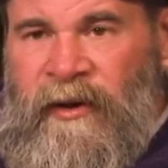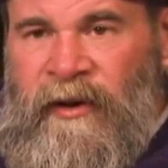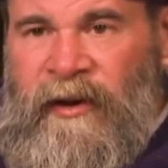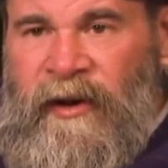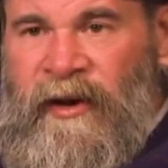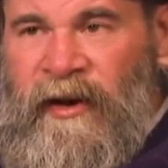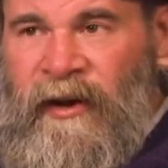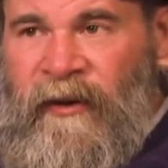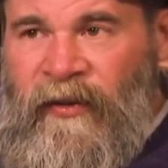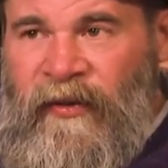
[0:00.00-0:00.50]

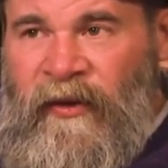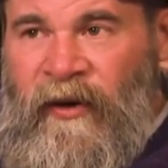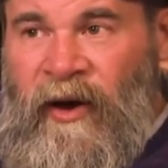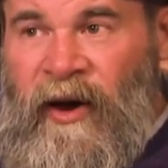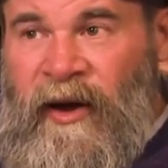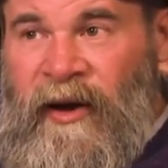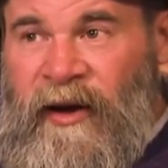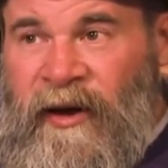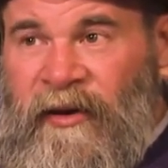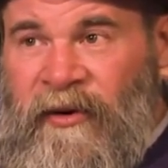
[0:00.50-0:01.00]
And I
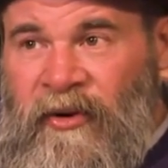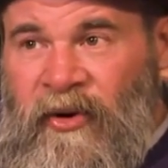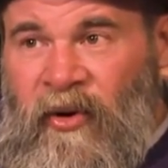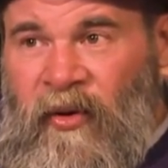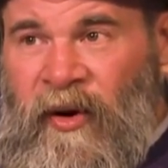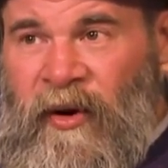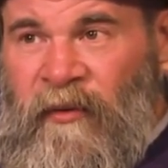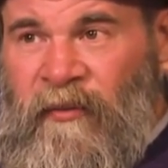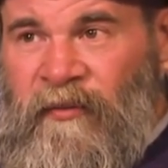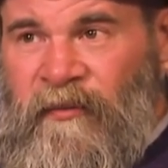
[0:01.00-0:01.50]
thought I could go
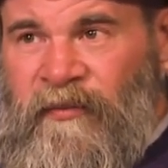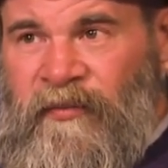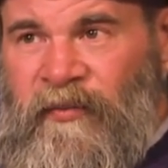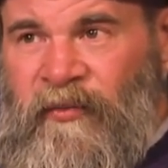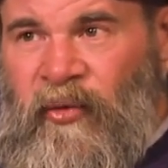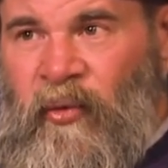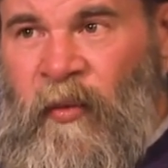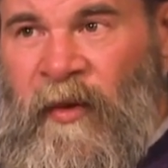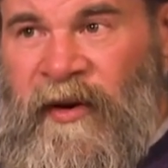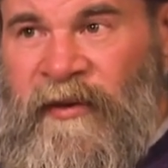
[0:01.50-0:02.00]
out and
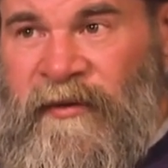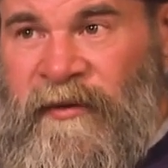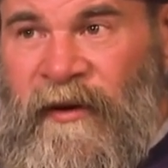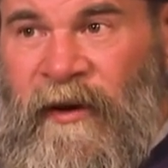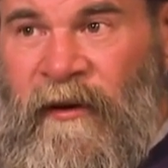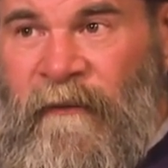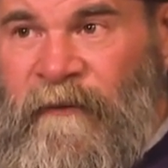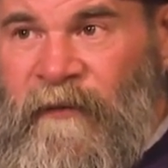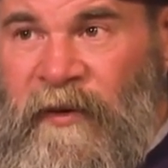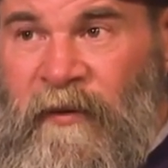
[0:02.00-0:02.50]
do my
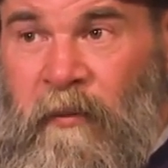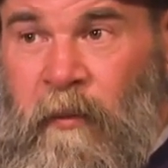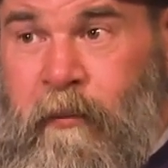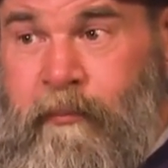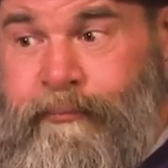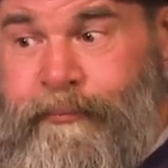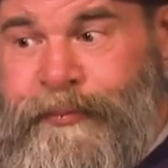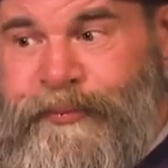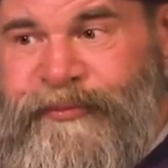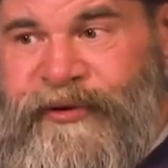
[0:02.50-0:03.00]
stuff because
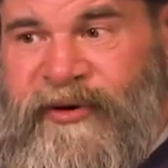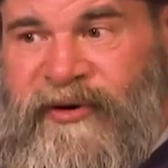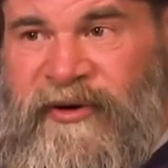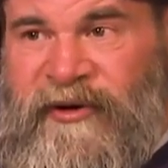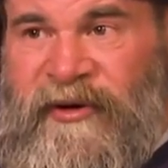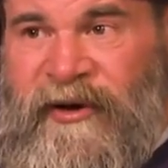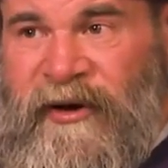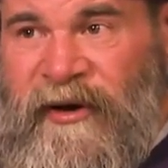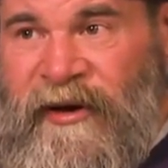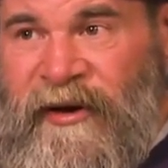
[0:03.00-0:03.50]
just
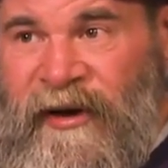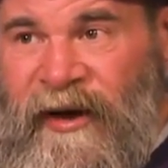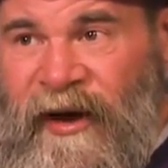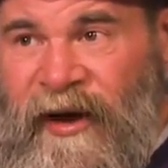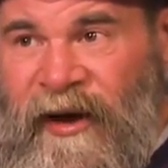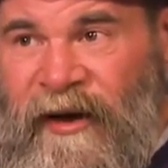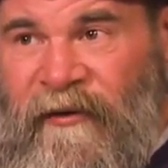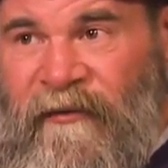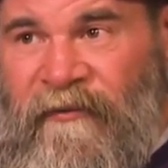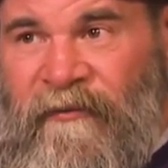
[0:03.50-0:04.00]
sitting
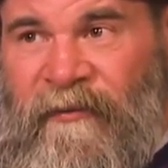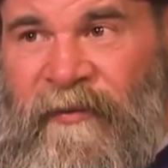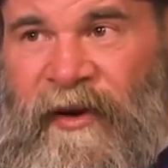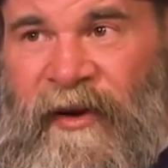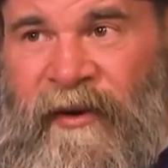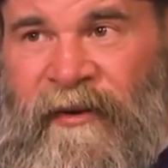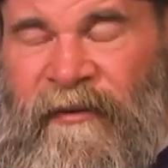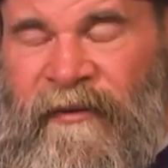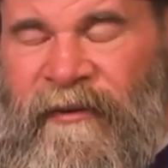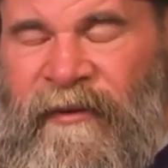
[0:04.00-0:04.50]
down,
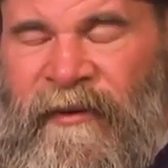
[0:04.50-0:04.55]
but